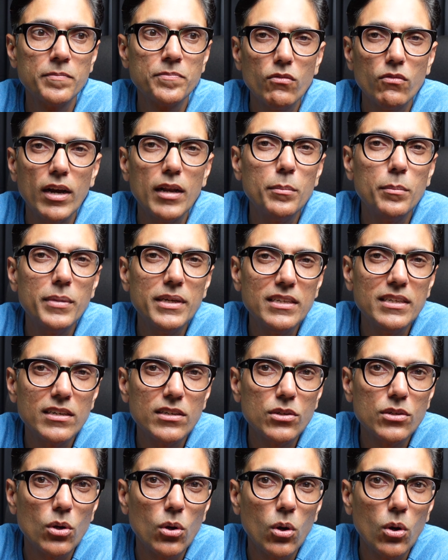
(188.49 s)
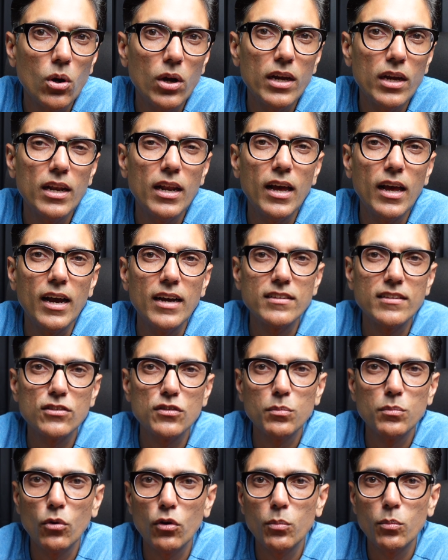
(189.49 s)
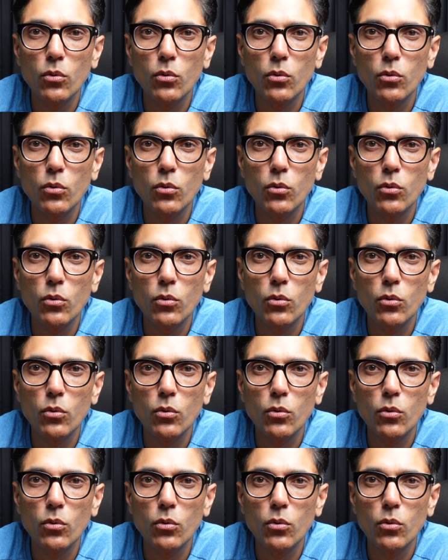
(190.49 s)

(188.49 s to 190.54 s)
while peanut oil has a smoke